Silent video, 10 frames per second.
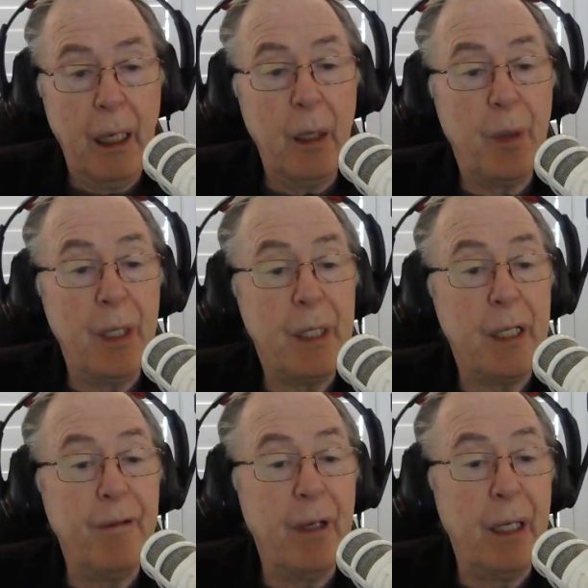
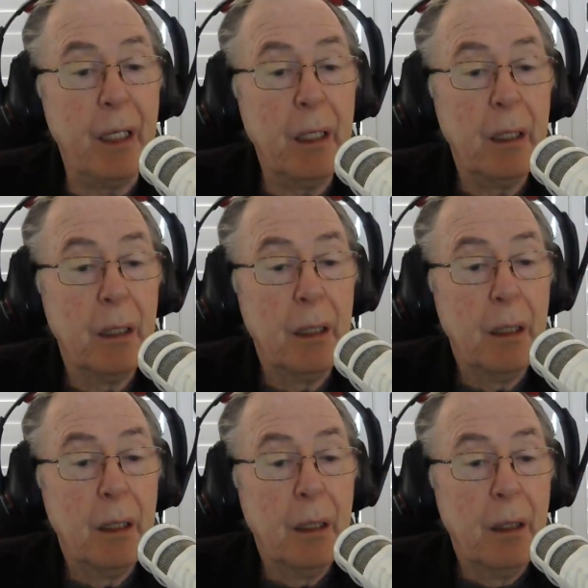NPC vendor,
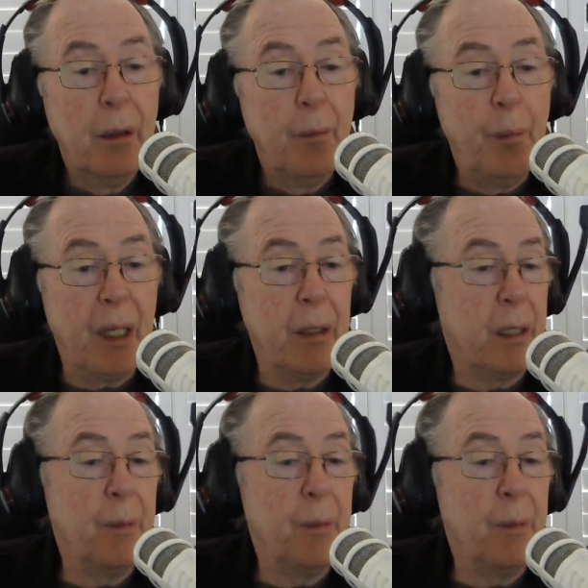because